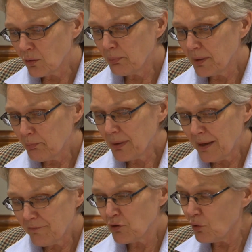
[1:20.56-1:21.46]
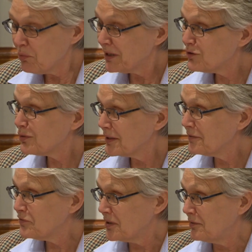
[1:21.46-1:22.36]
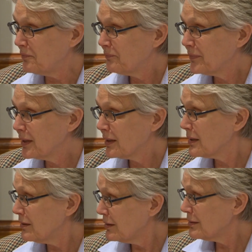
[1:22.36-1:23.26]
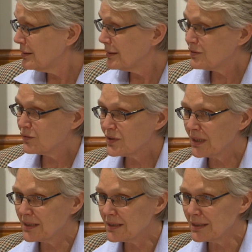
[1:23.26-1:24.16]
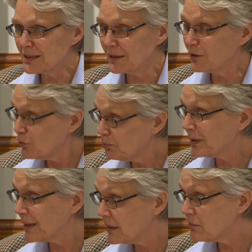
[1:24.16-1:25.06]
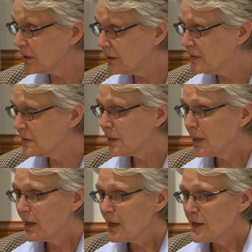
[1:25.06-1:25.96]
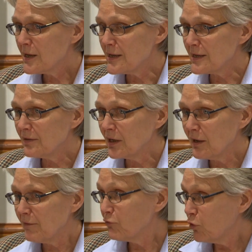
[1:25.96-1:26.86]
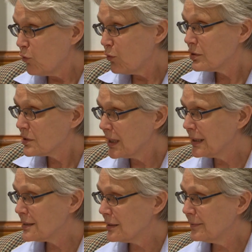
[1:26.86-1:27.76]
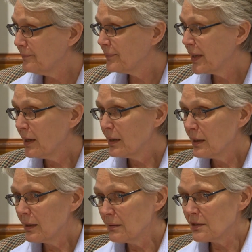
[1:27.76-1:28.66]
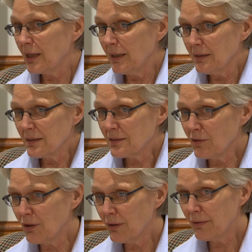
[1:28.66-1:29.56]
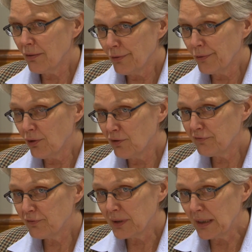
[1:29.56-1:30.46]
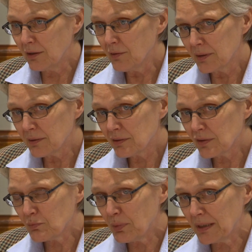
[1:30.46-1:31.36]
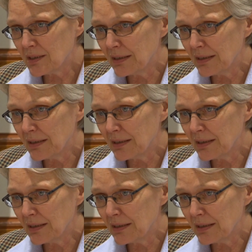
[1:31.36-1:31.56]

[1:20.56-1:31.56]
people have nowhere to live now. They are, as you said, sitting in open areas. They have no shelter. Tents are on offer now, I suspect